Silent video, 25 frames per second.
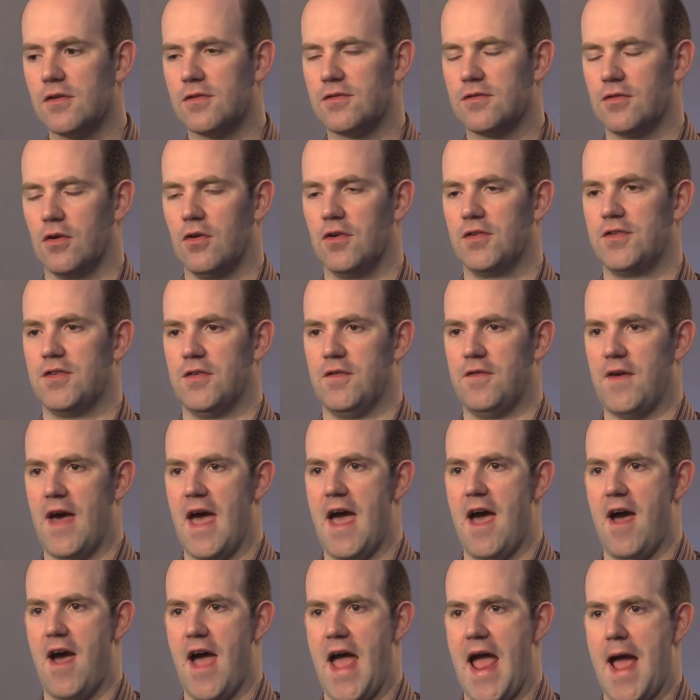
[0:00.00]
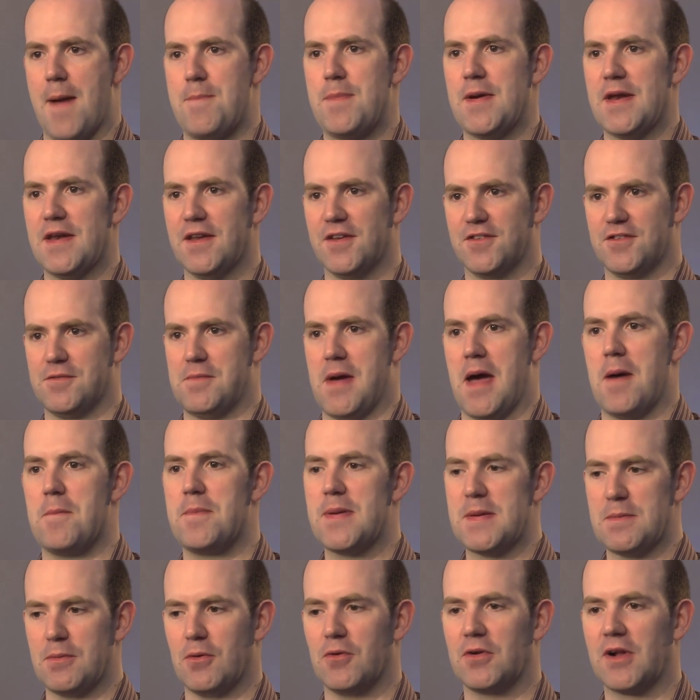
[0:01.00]
source of our happiness
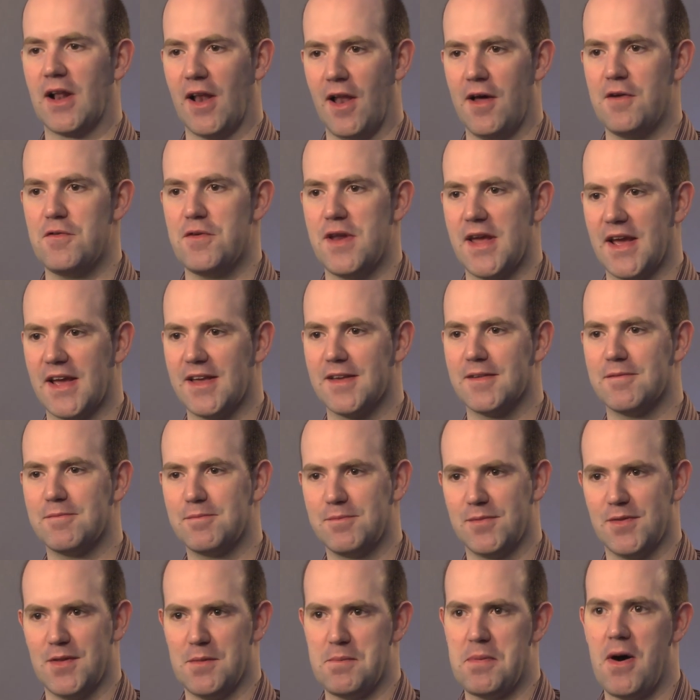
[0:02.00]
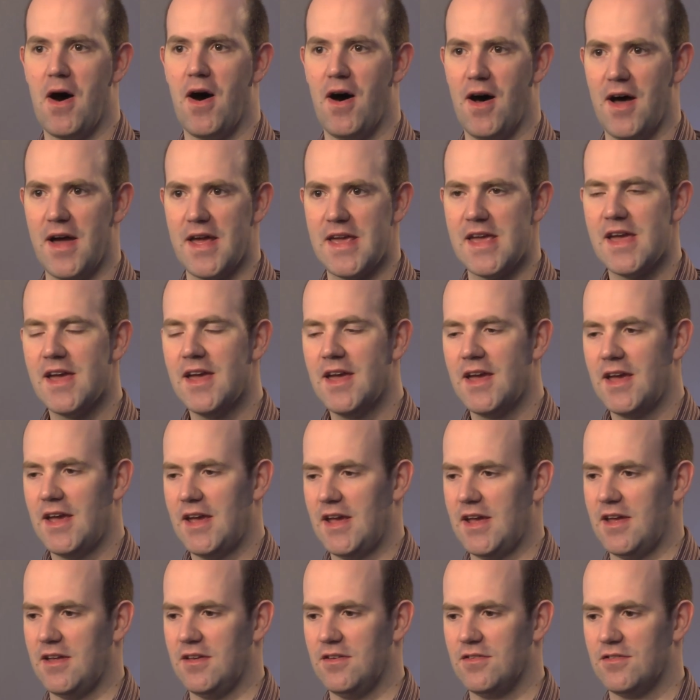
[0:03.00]
about people cloning the Pi
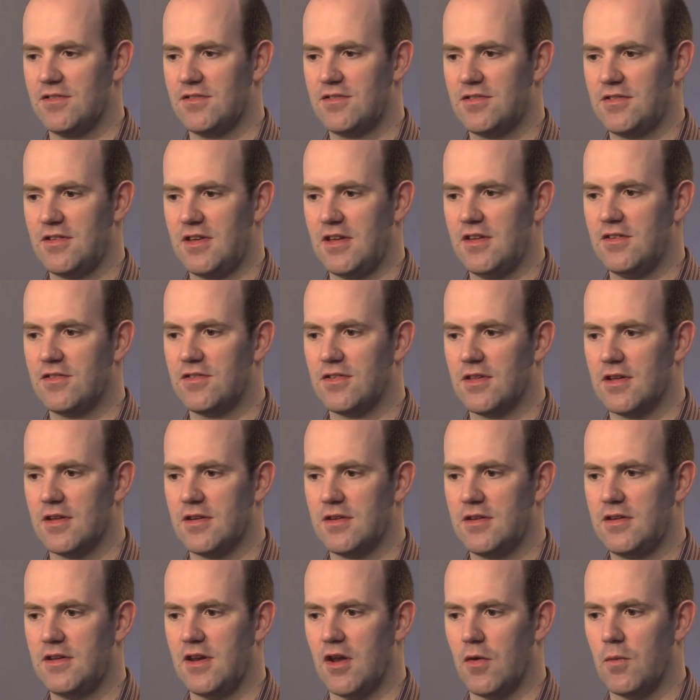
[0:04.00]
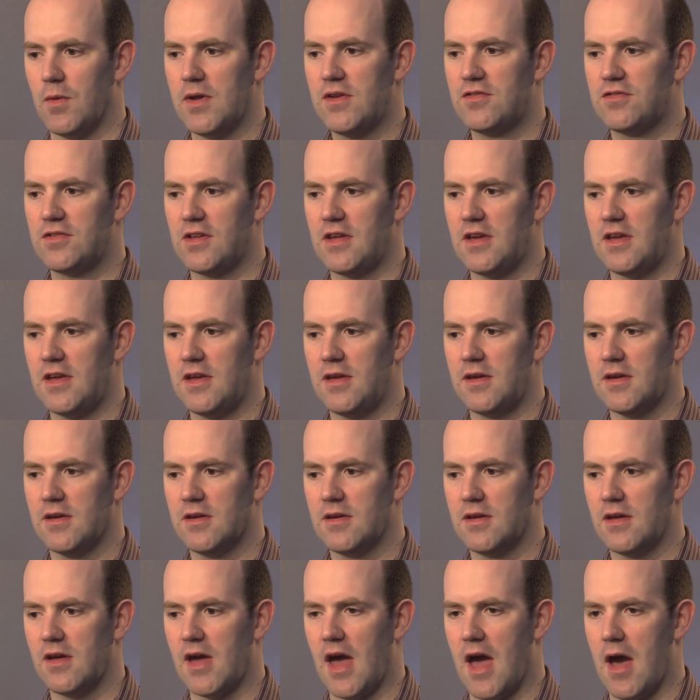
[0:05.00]
is that we see
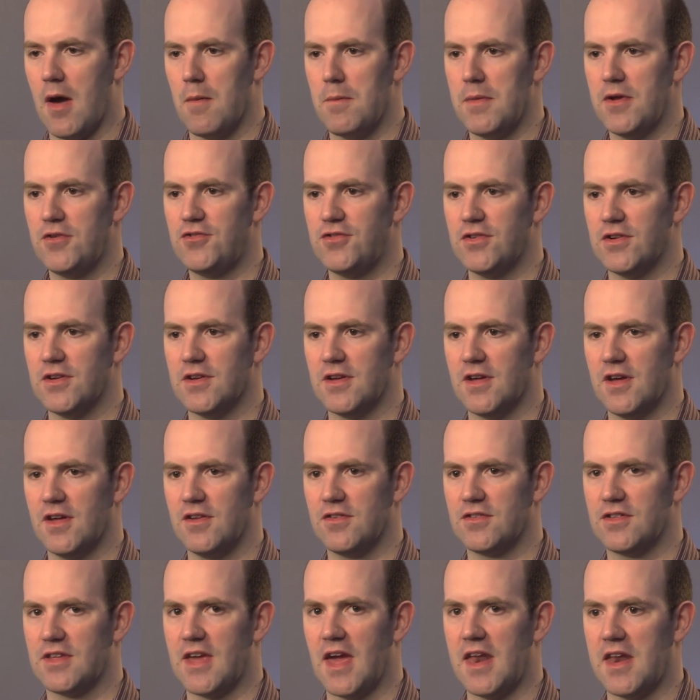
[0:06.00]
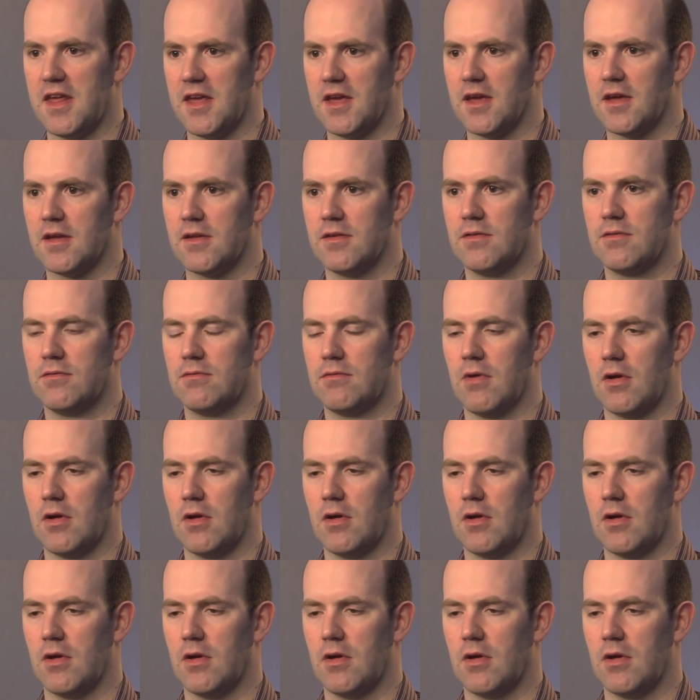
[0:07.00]
our mission as getting